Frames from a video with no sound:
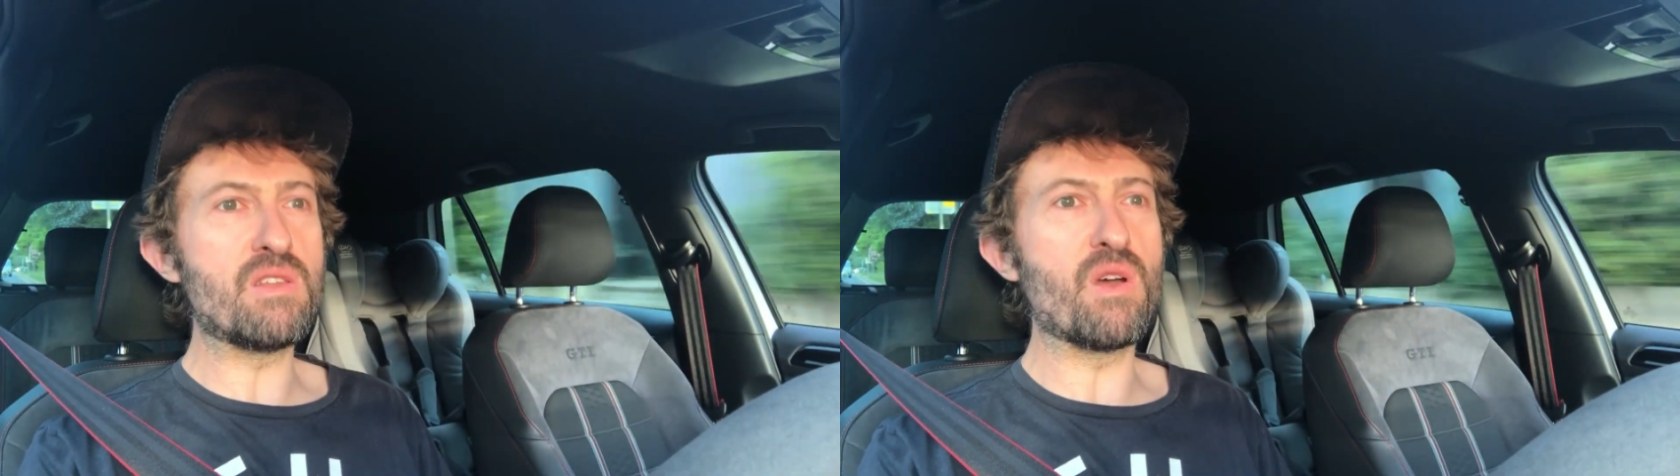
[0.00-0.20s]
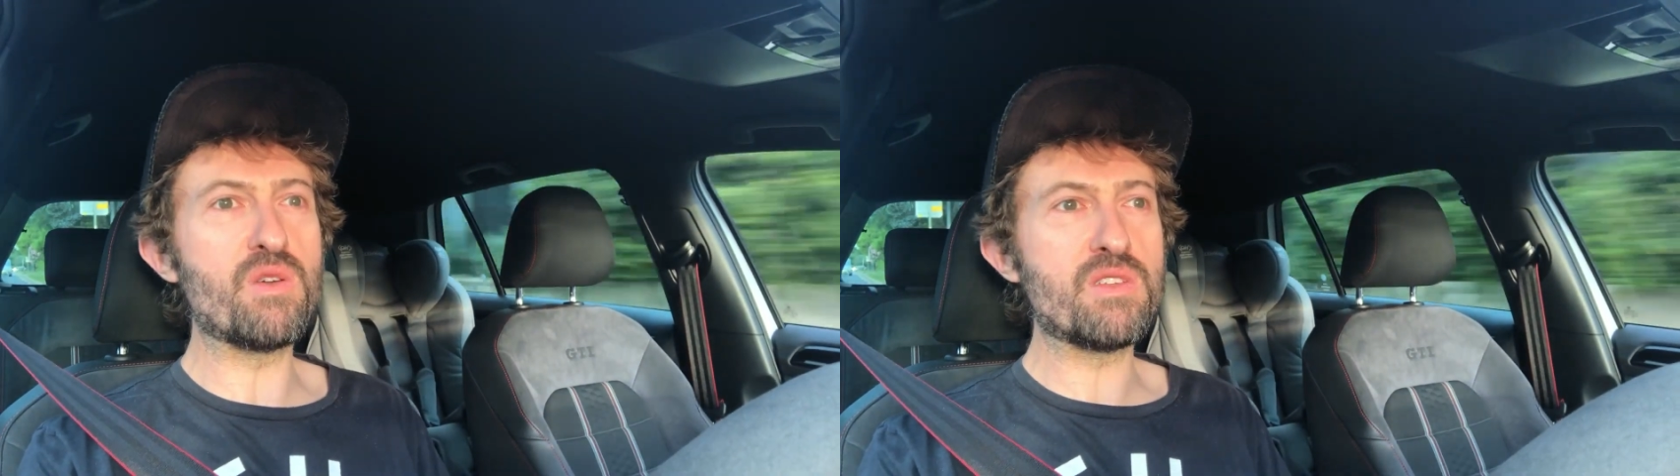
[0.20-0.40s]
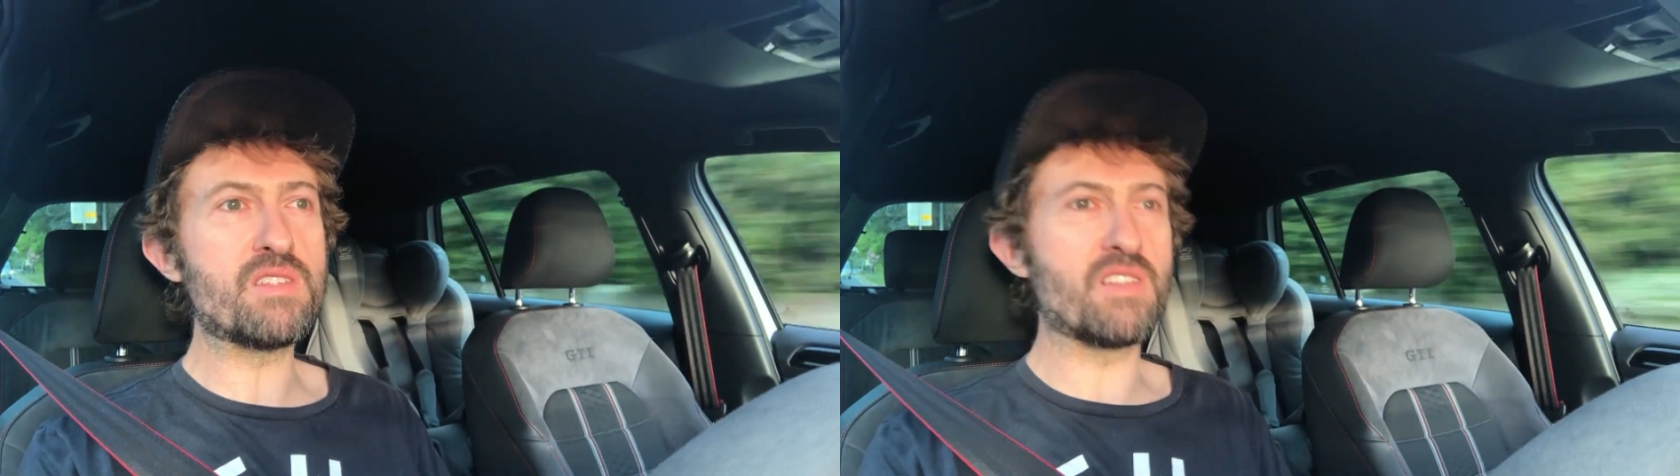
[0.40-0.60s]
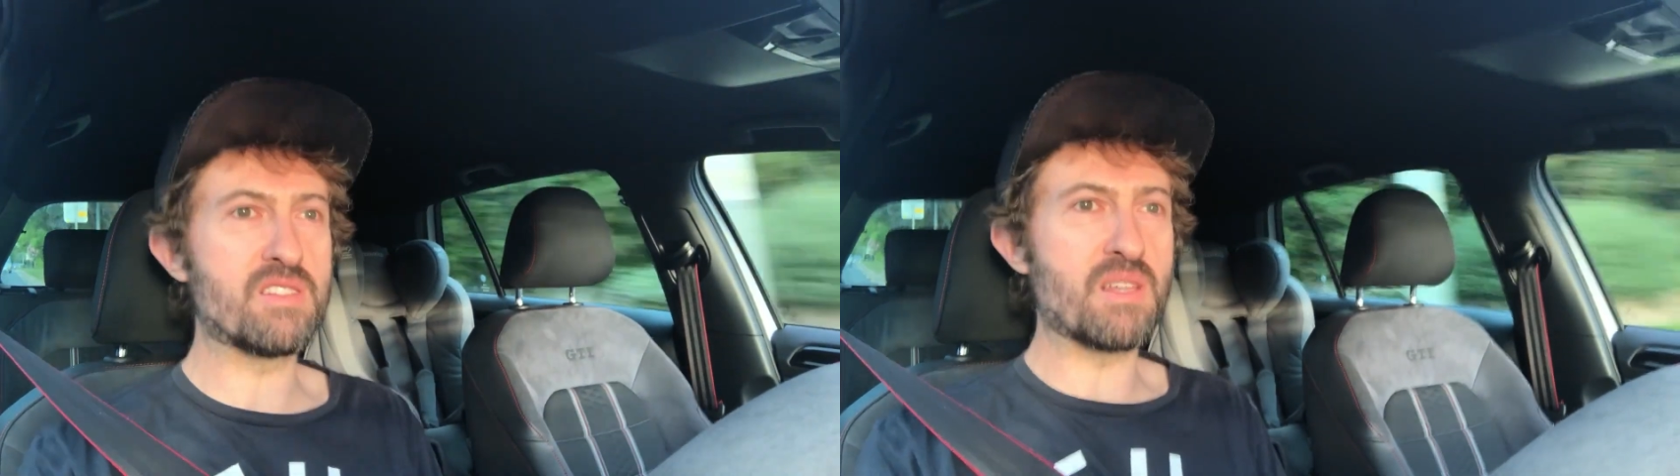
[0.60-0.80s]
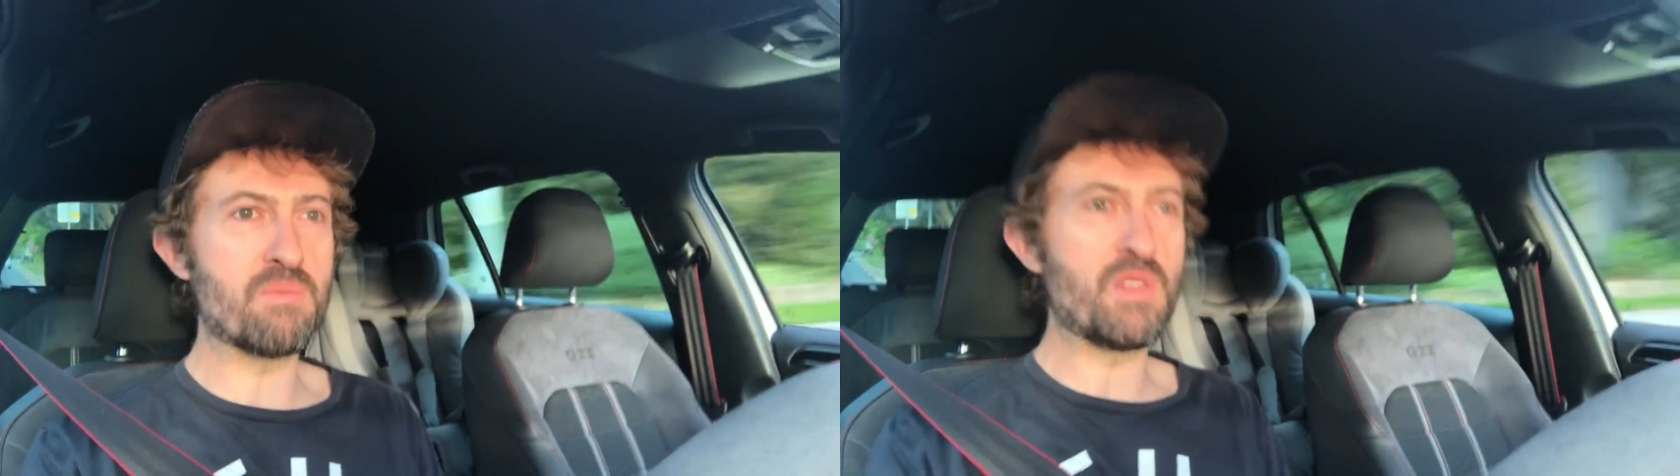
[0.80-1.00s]
noticed
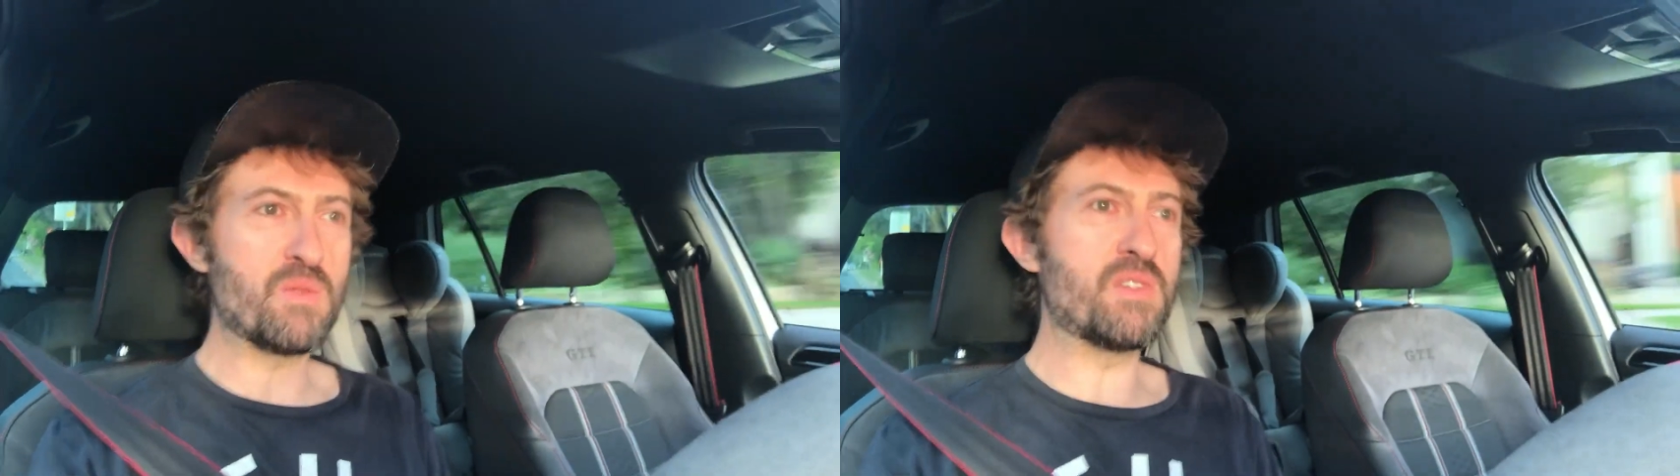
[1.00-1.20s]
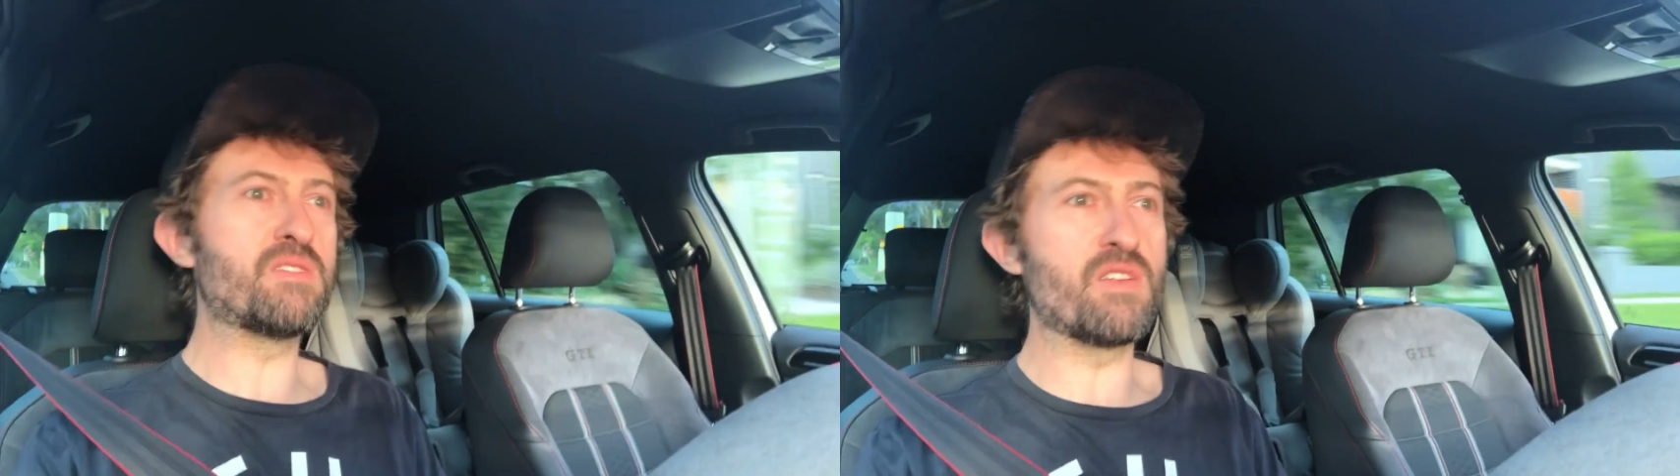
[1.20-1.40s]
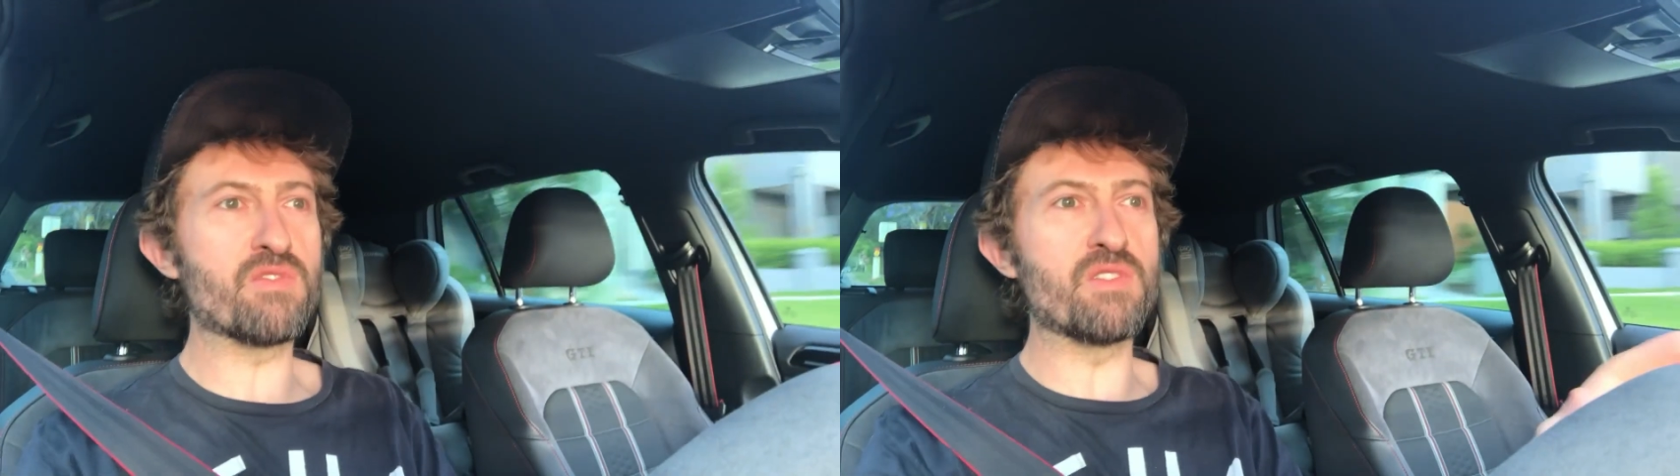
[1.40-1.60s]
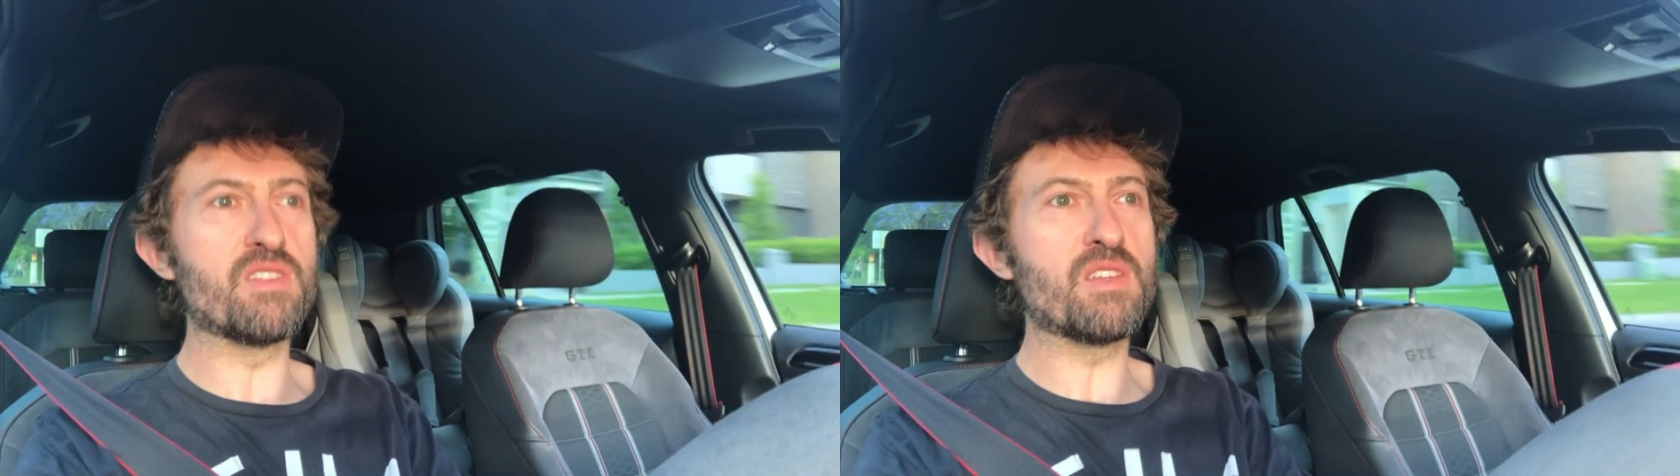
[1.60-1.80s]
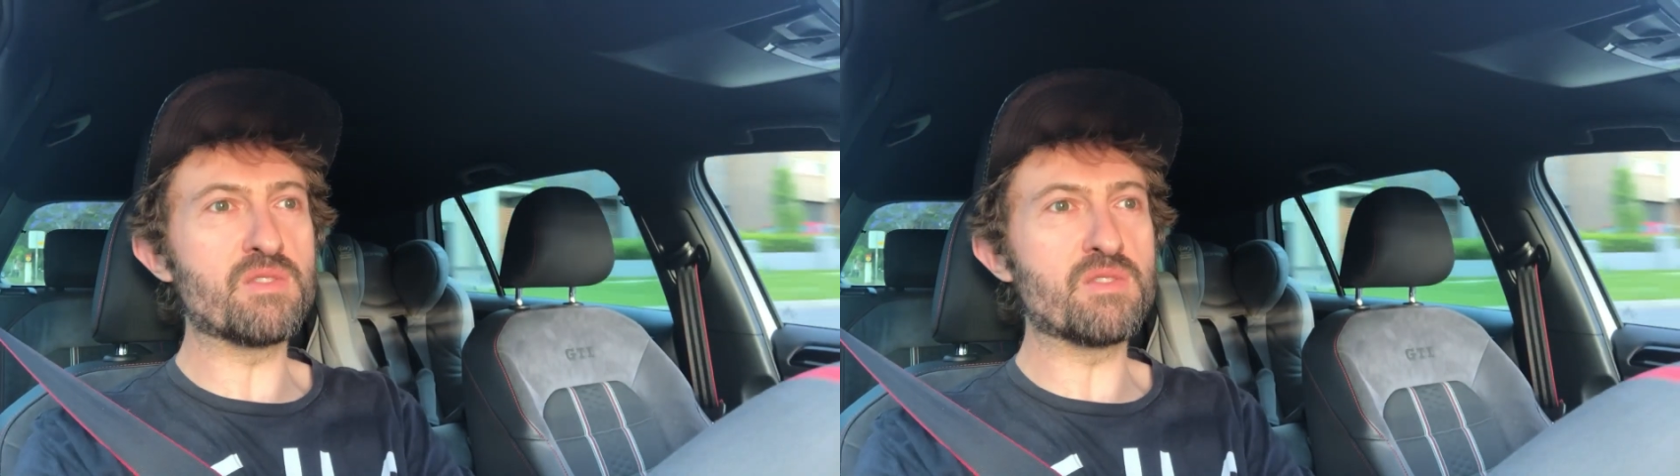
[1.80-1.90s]
that something was different.